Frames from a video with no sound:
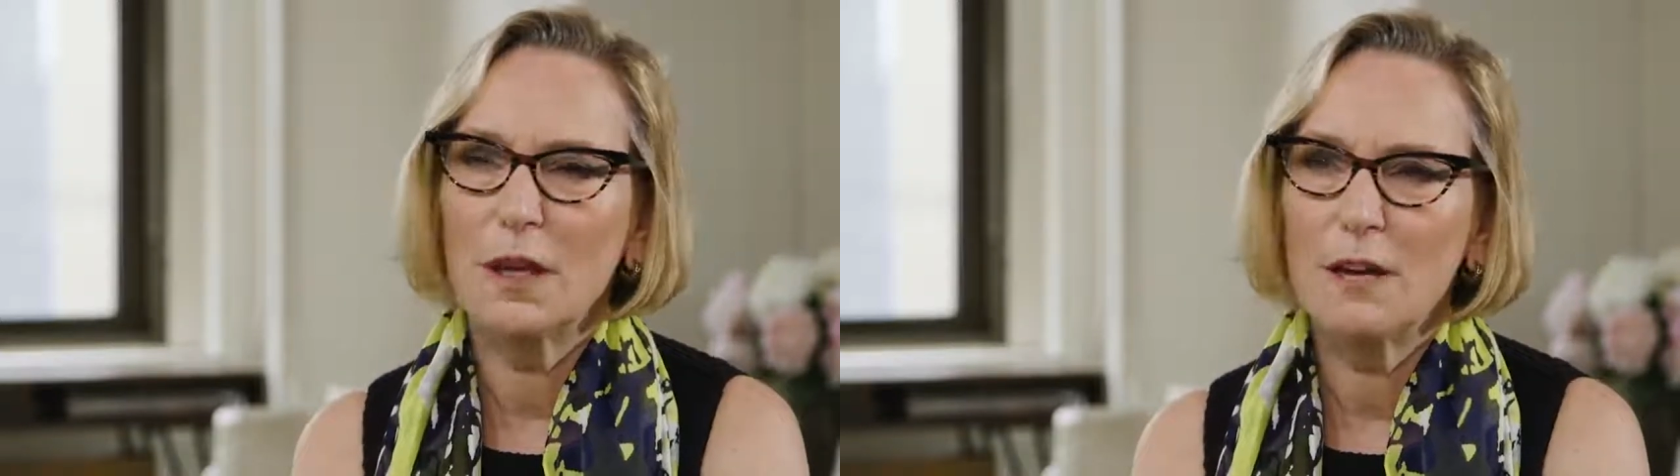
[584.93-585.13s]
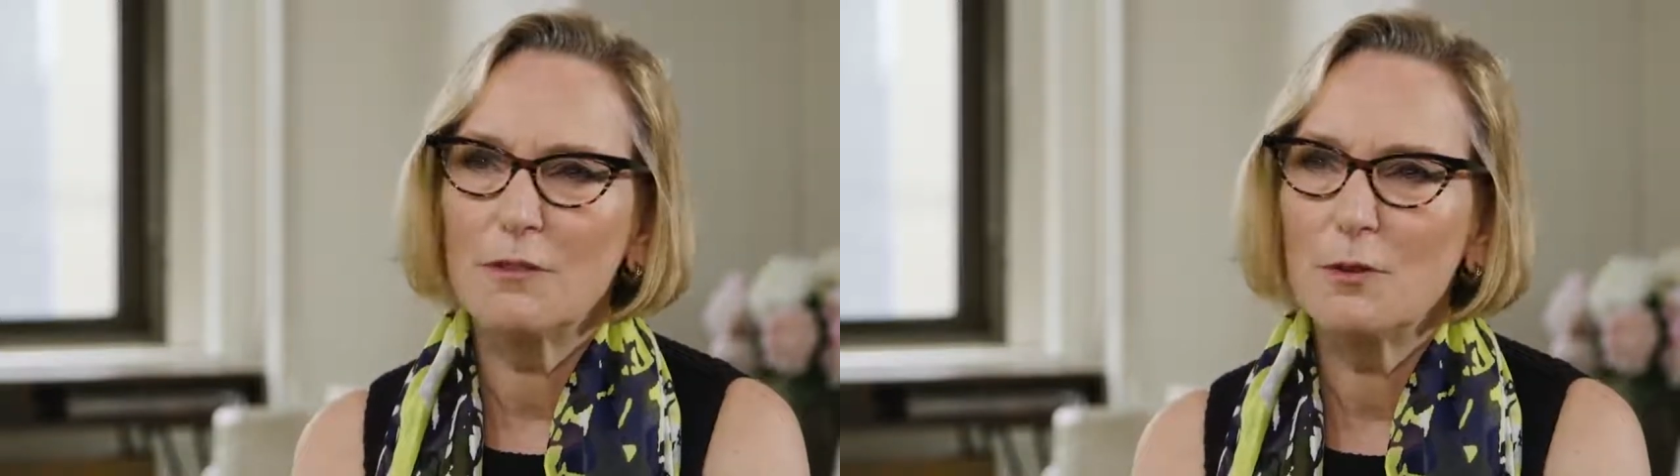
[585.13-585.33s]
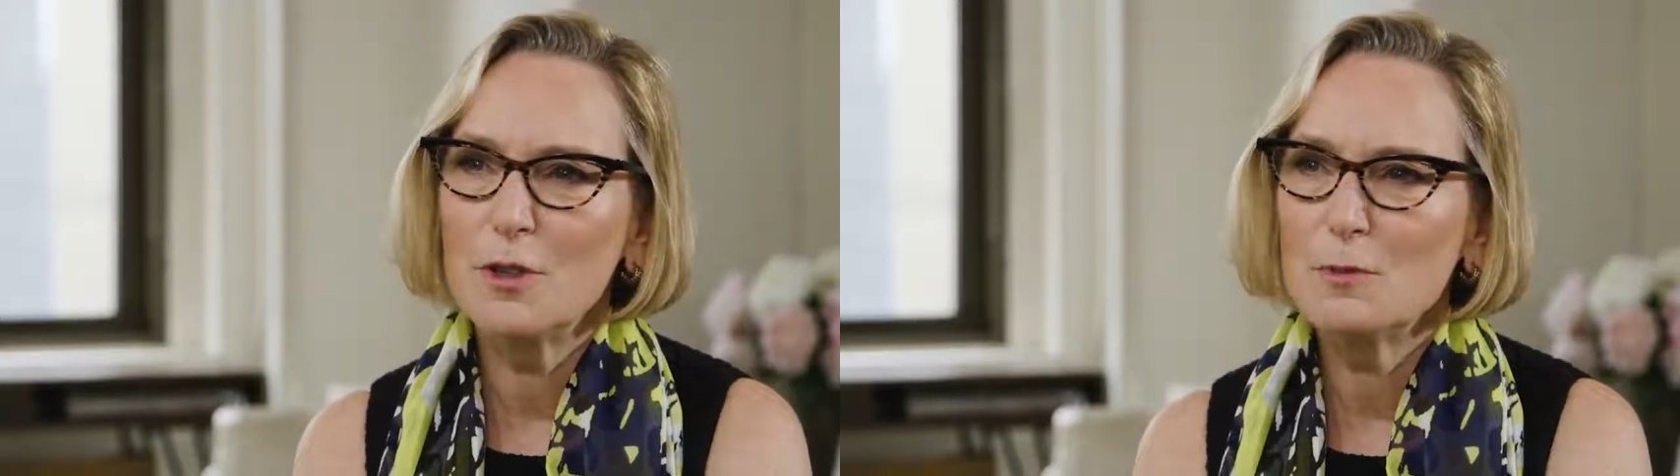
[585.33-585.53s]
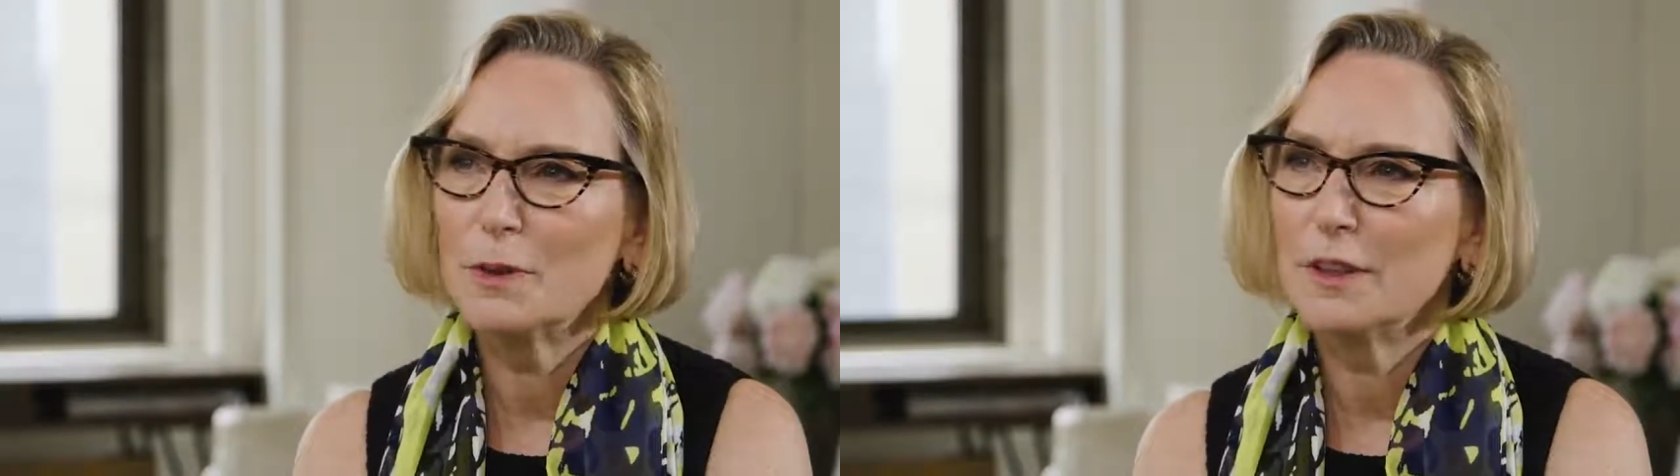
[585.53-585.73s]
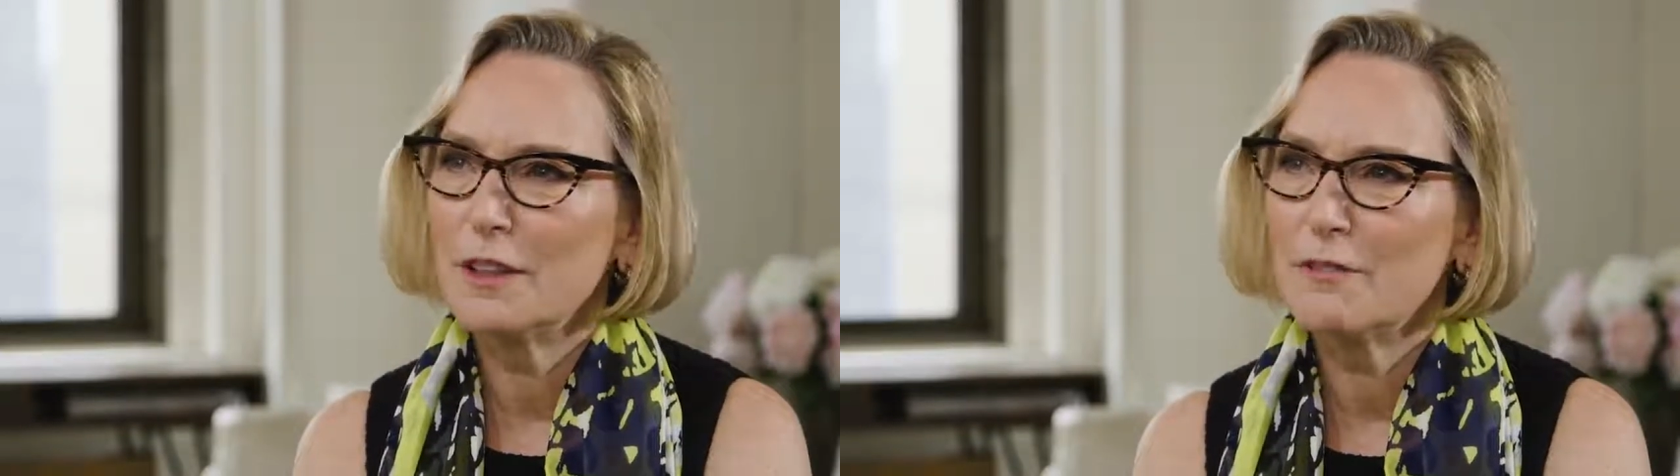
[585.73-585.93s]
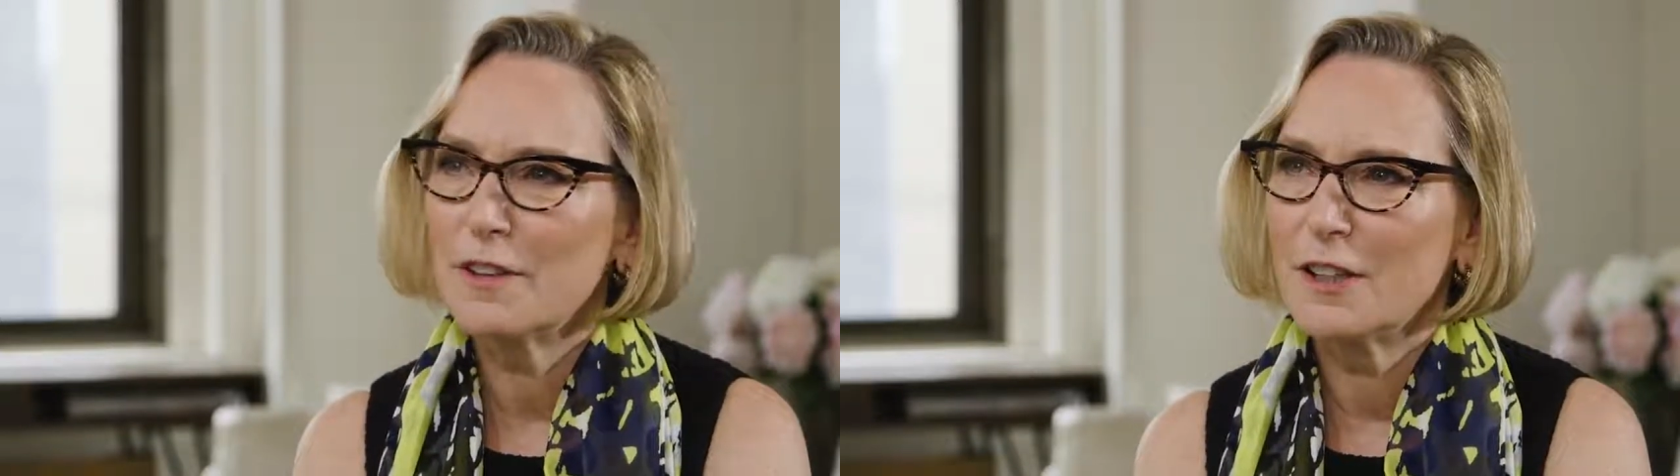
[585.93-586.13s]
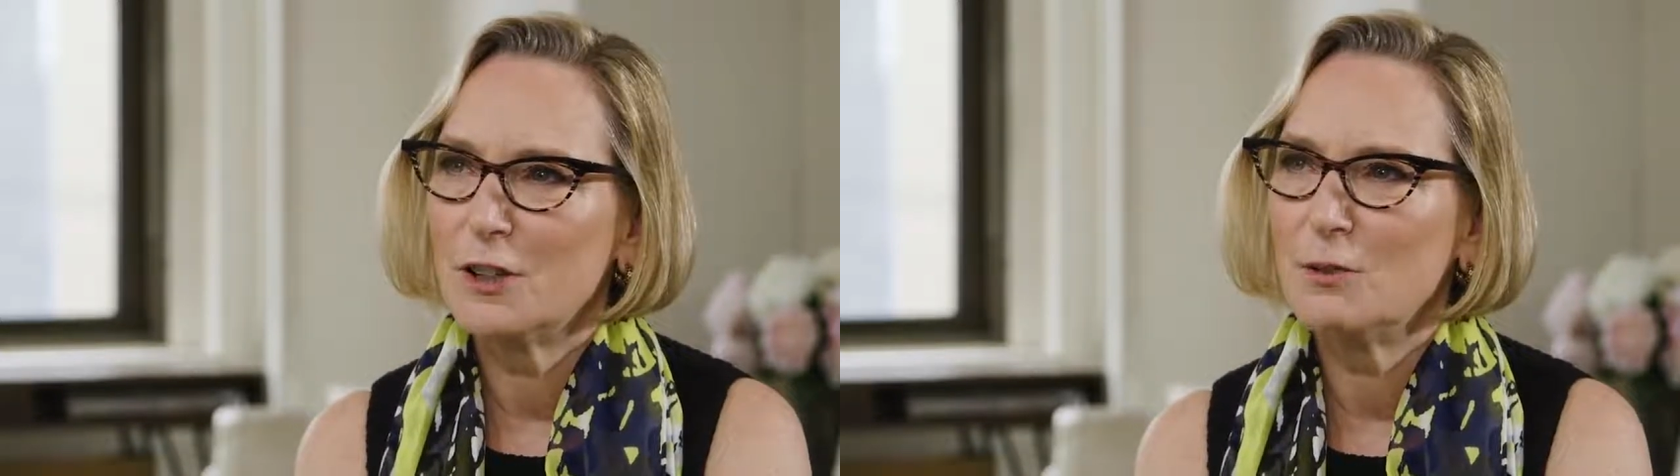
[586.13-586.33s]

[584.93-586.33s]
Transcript: I've always believed that